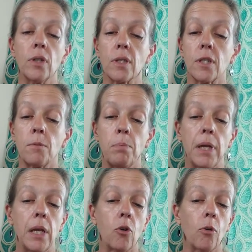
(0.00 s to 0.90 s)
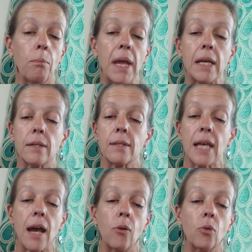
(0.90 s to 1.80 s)
But this time,
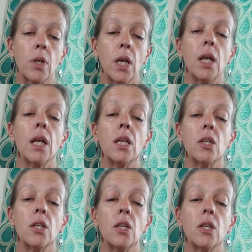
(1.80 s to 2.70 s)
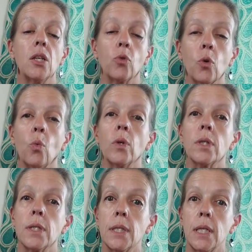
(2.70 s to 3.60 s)
Mr. Wonka didn't panic. He
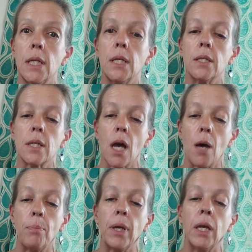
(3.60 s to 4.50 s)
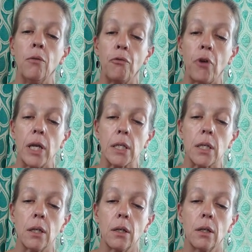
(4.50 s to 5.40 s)
remained perfectly calm.
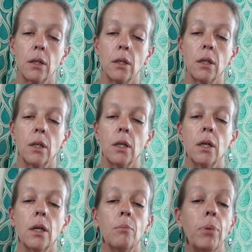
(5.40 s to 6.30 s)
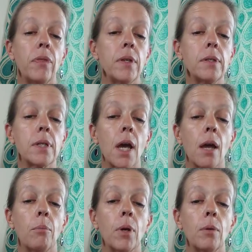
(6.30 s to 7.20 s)
We'll soon get rid of that, he
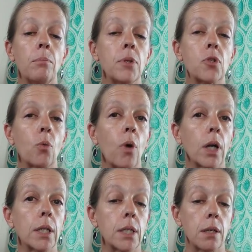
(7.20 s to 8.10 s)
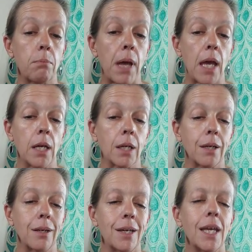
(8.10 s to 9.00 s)
said, and he pressed 6
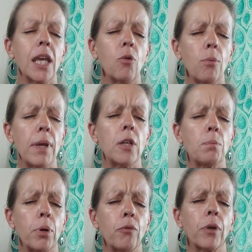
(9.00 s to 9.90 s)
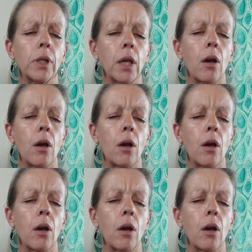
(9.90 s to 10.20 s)
buttons all at once,